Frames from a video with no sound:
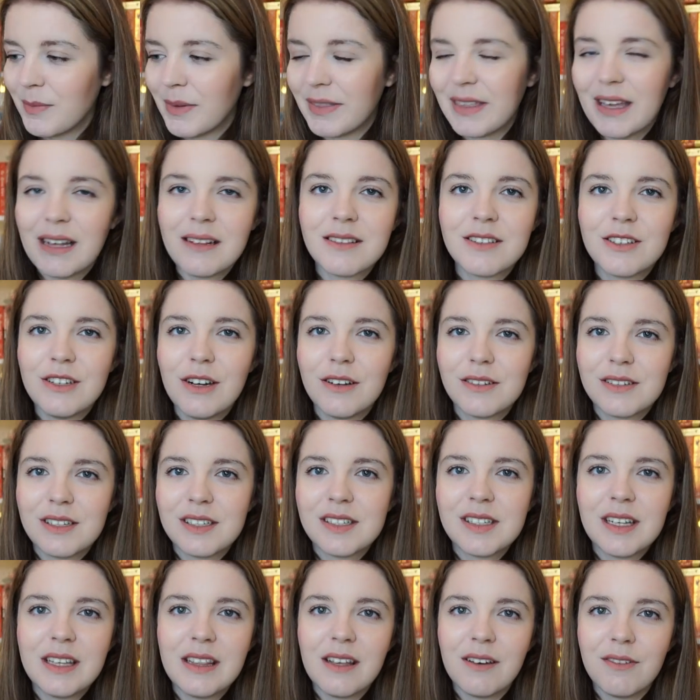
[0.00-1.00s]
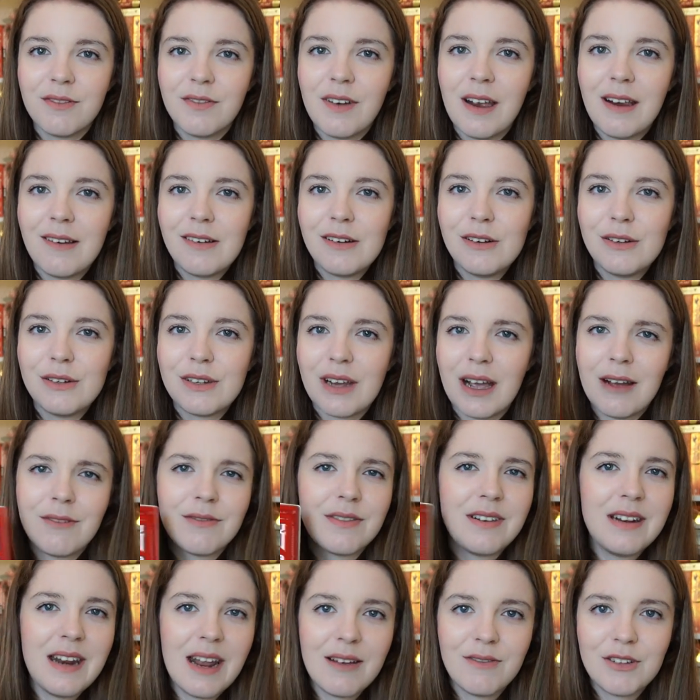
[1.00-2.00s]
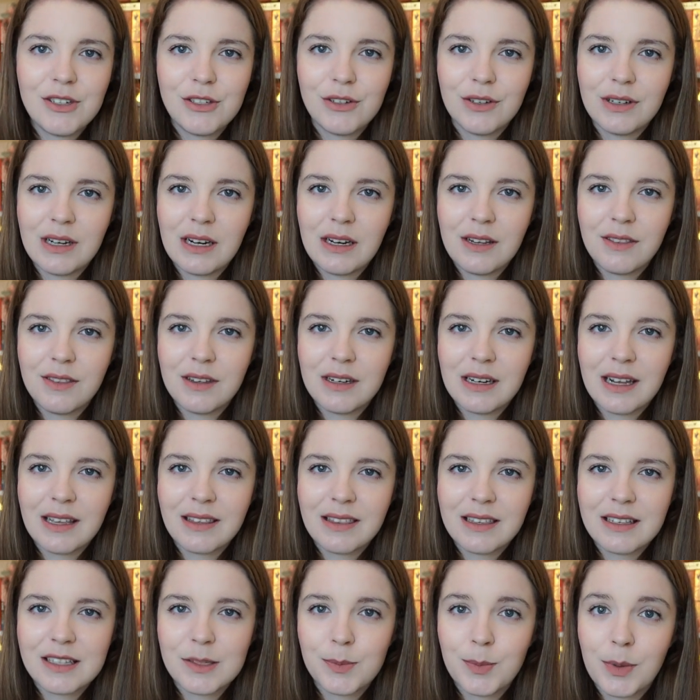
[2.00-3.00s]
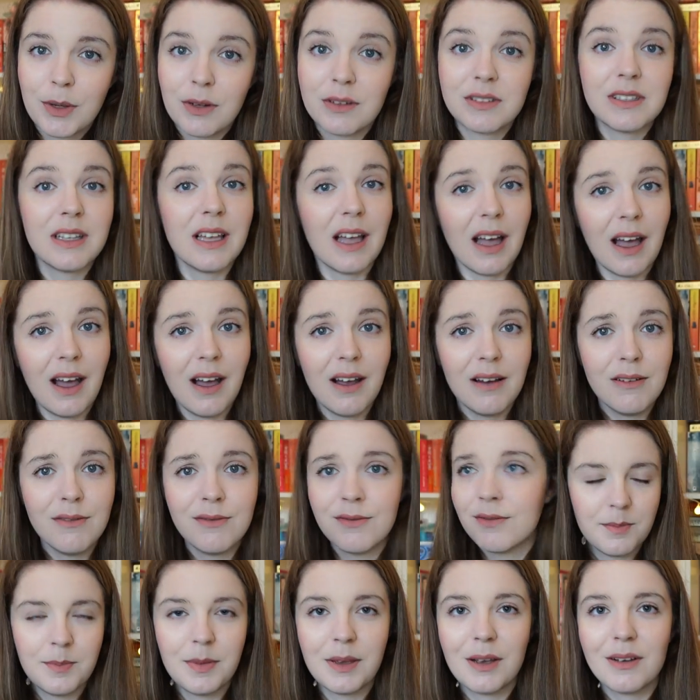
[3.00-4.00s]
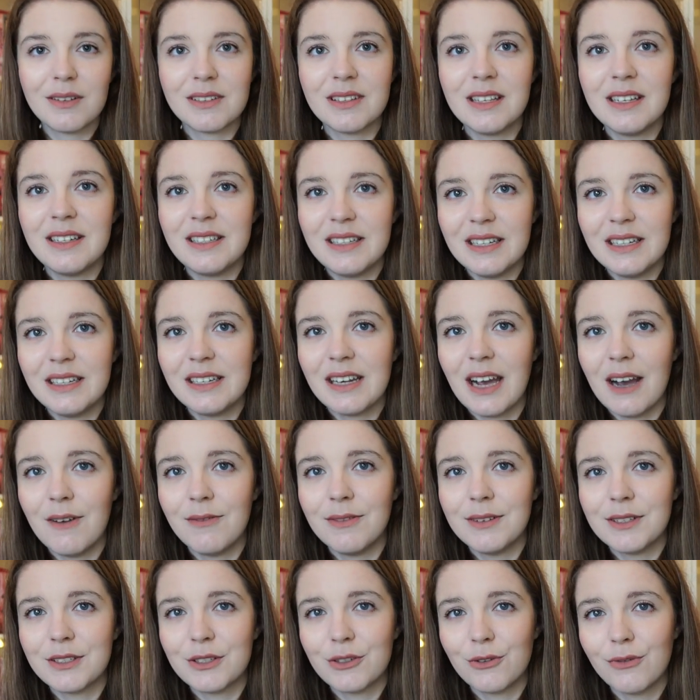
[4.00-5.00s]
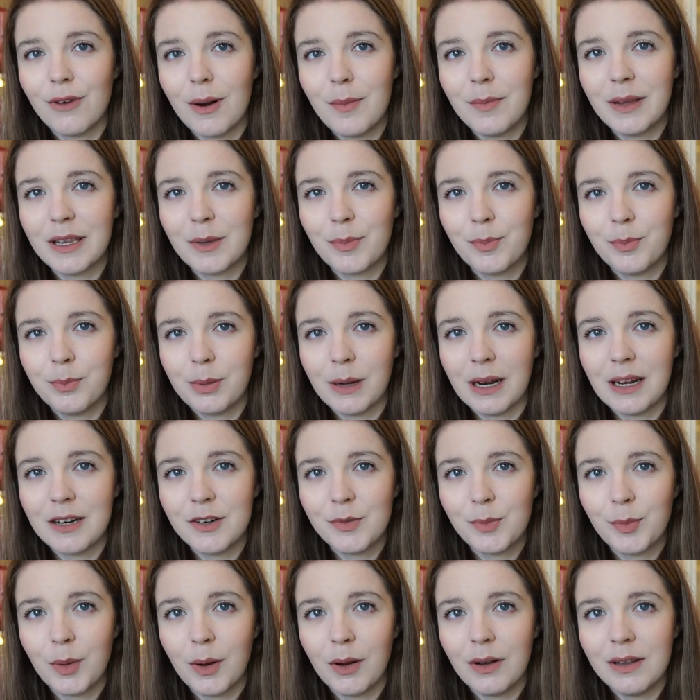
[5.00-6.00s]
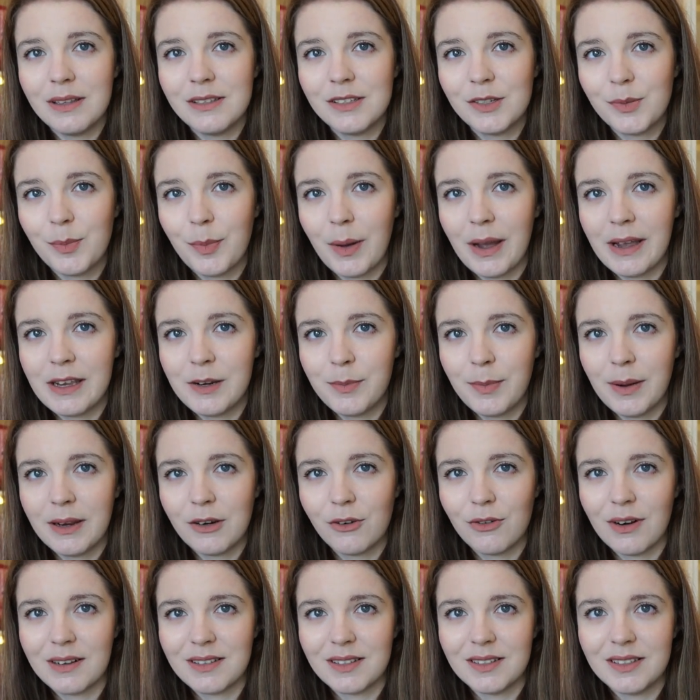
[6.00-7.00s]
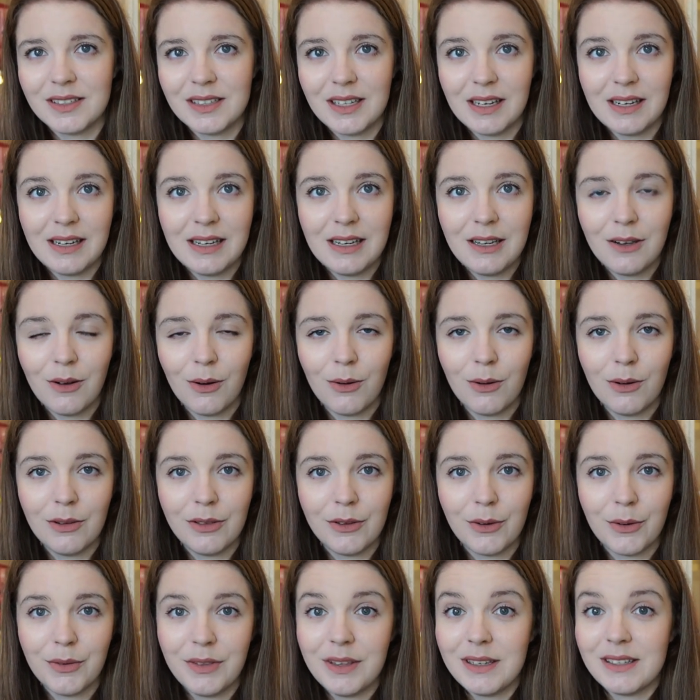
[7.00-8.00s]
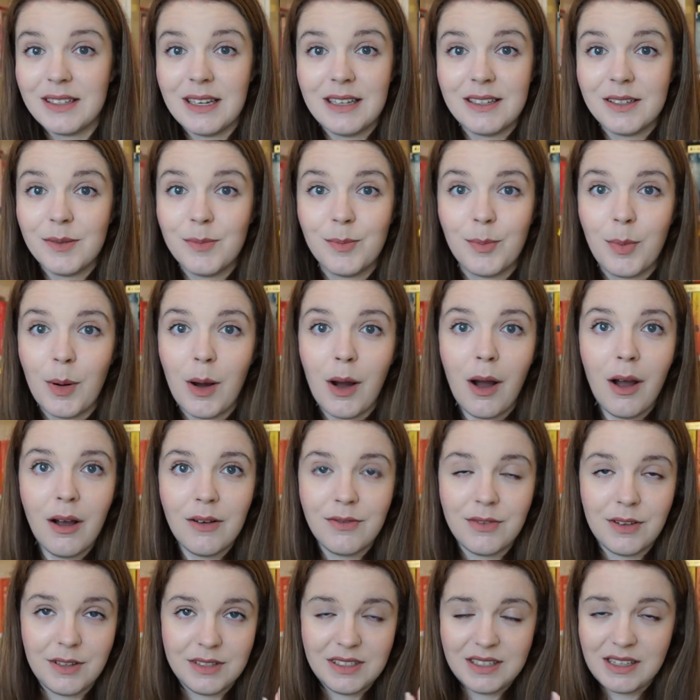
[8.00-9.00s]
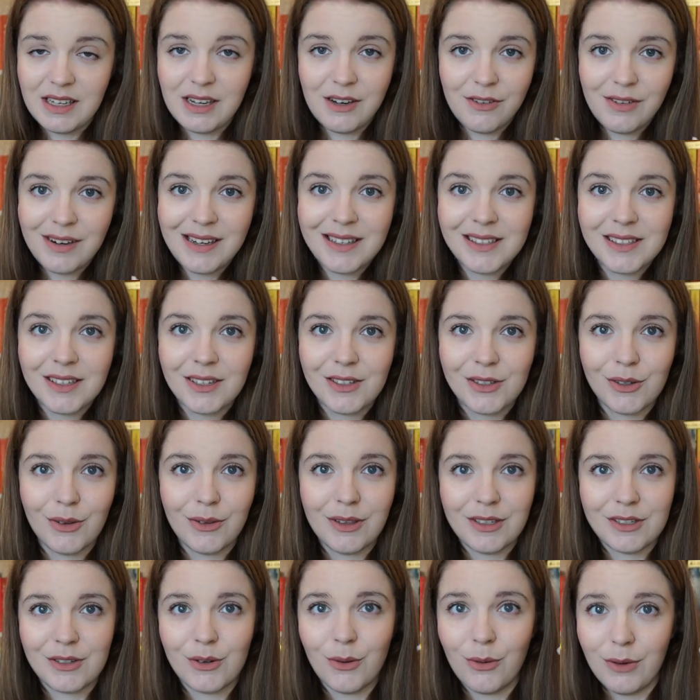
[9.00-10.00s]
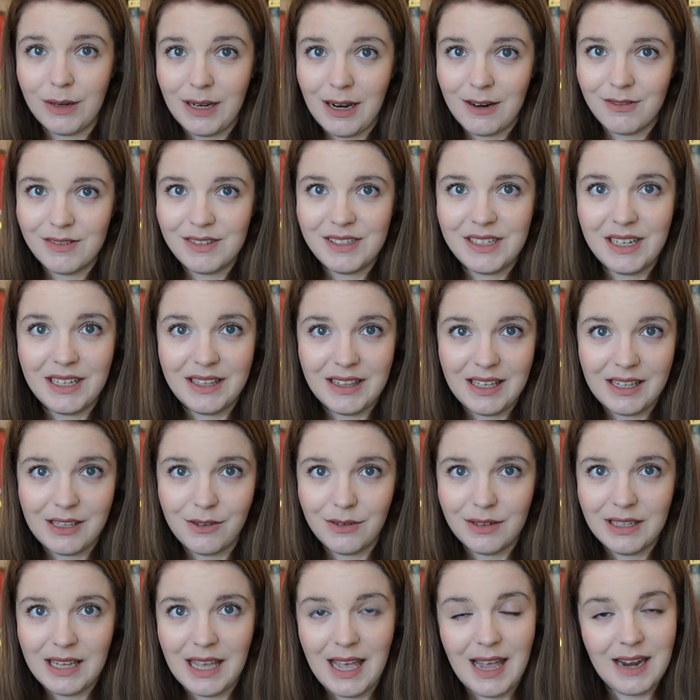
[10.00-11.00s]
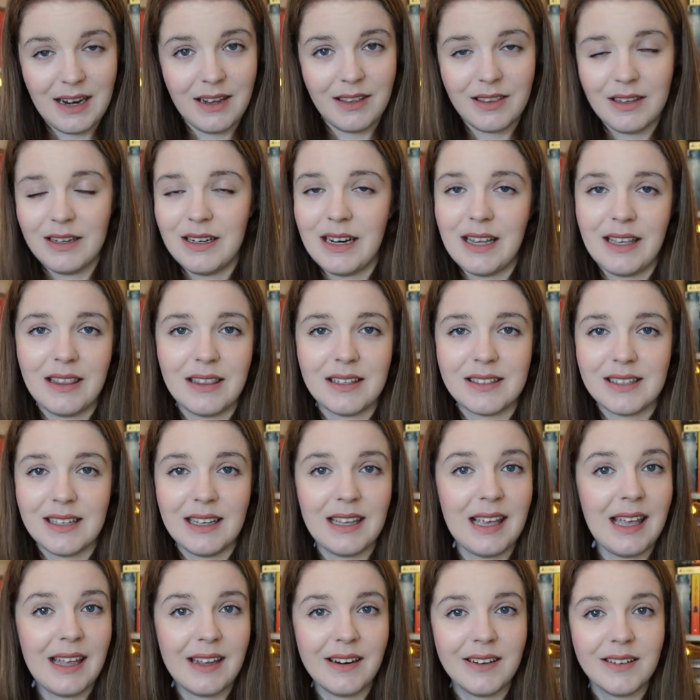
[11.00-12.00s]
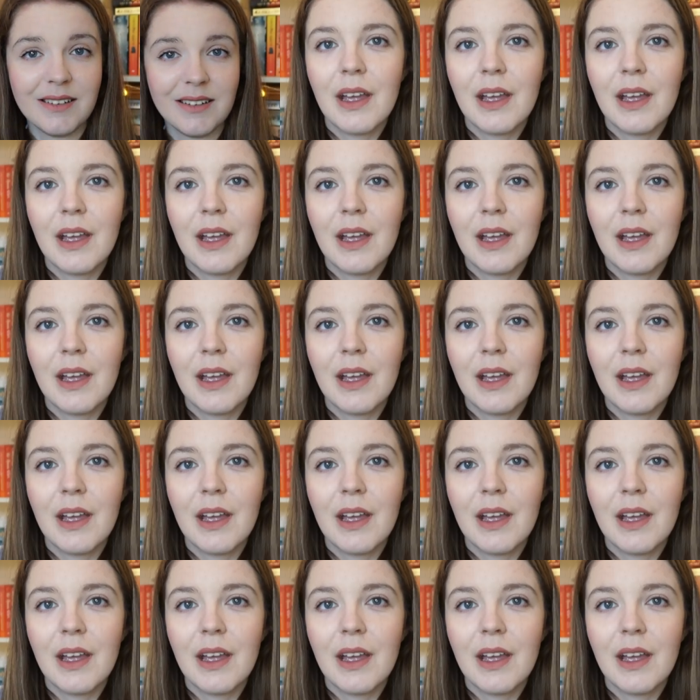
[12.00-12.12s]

But that's not to say that Fairy Loot have never done anything like this because they have. Because they did have a ceramic plant pot inspired by Crescent City although this isn't part of a series so there's no guarantee that you'd get anything like this again.